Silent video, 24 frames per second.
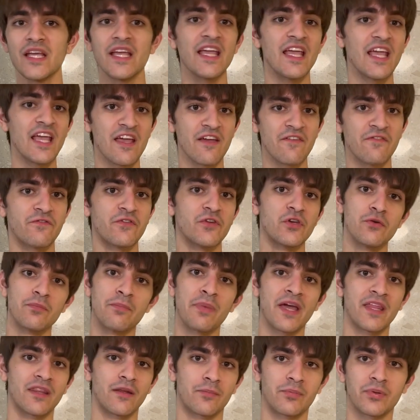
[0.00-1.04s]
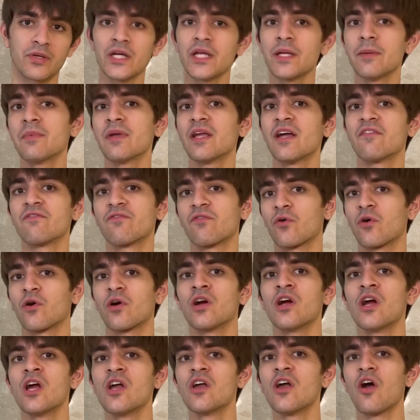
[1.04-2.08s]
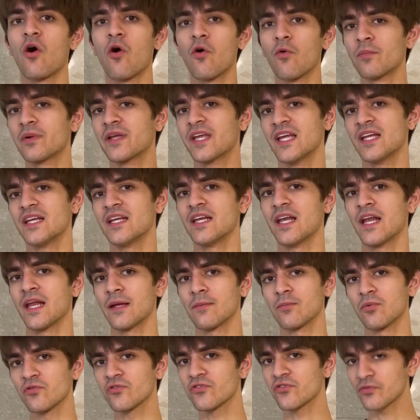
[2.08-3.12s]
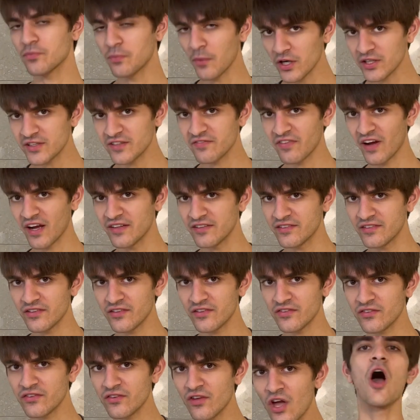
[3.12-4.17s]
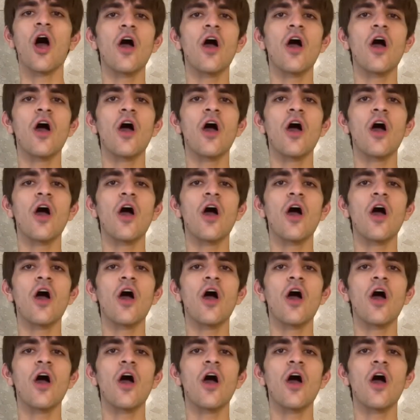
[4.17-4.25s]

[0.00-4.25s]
if you pay the premium for HomeKit-enabled smart devices.